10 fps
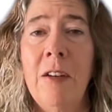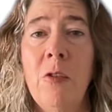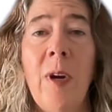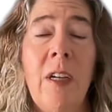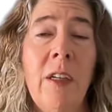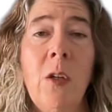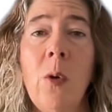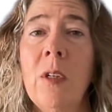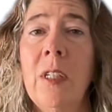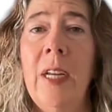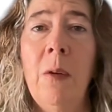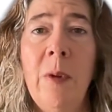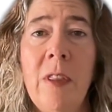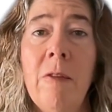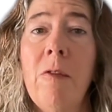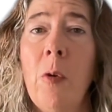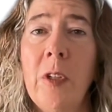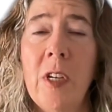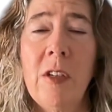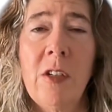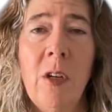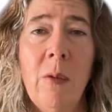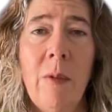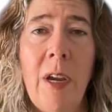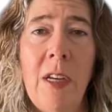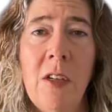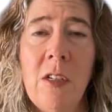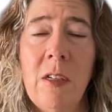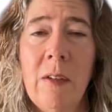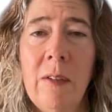directly correlated with the voltage range.